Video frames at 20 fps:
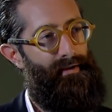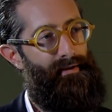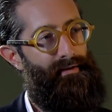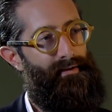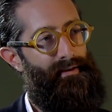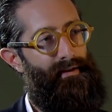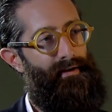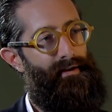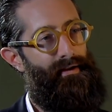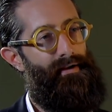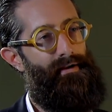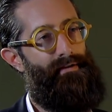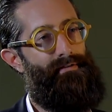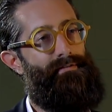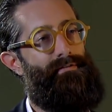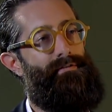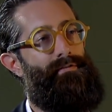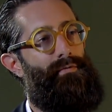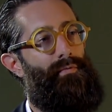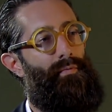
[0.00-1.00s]
Can I
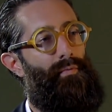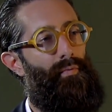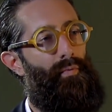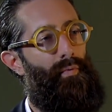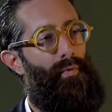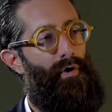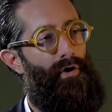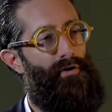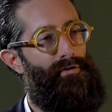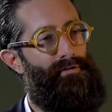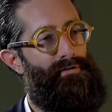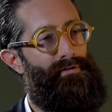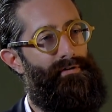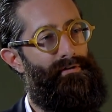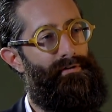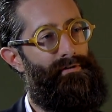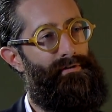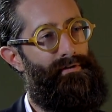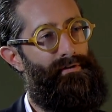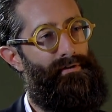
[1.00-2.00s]
ask what
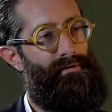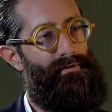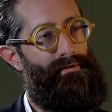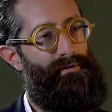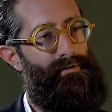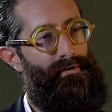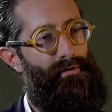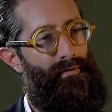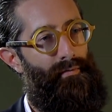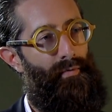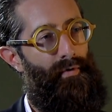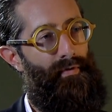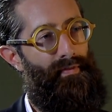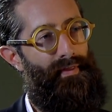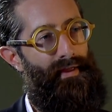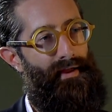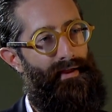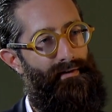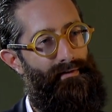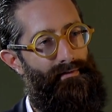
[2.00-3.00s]

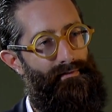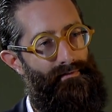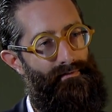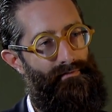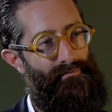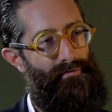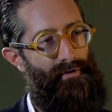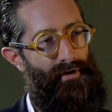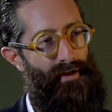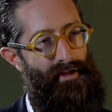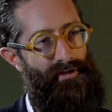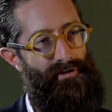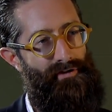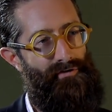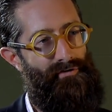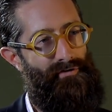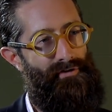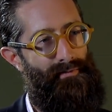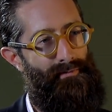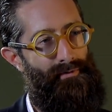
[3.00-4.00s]
that
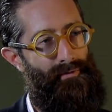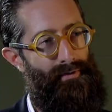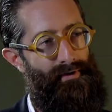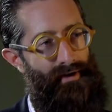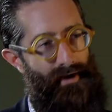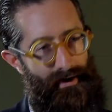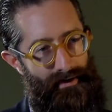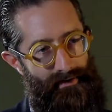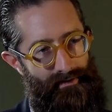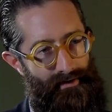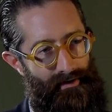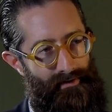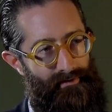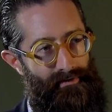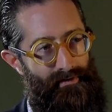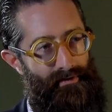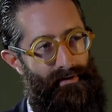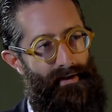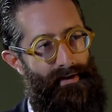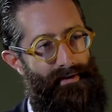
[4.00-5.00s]
relationship between
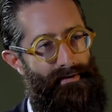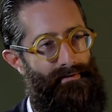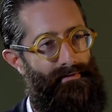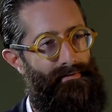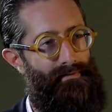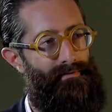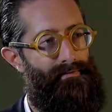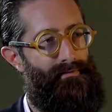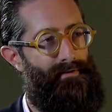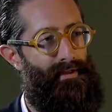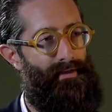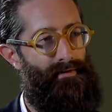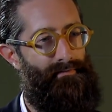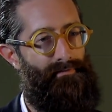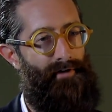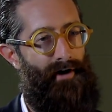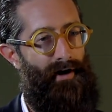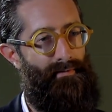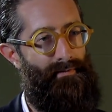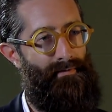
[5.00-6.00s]
architecture and an
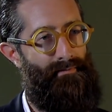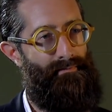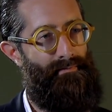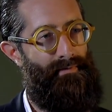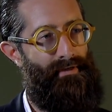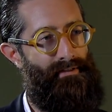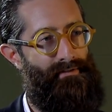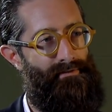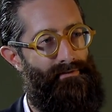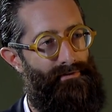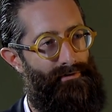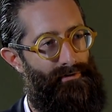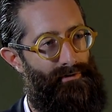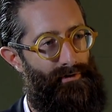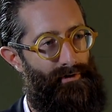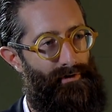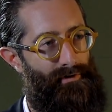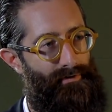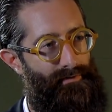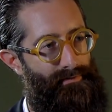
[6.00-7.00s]
environment means to
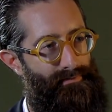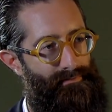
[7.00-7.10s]
you?